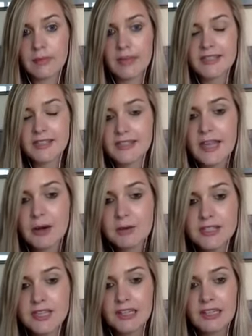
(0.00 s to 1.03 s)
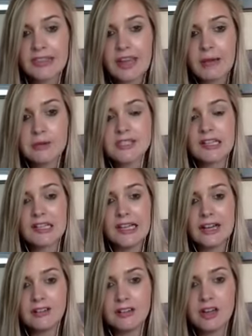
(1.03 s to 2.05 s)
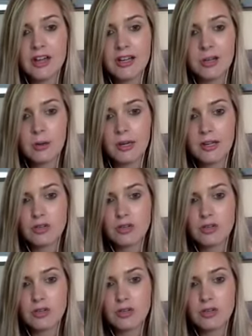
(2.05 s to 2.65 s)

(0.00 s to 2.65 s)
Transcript: Amazing. So that was the Cloud9 quick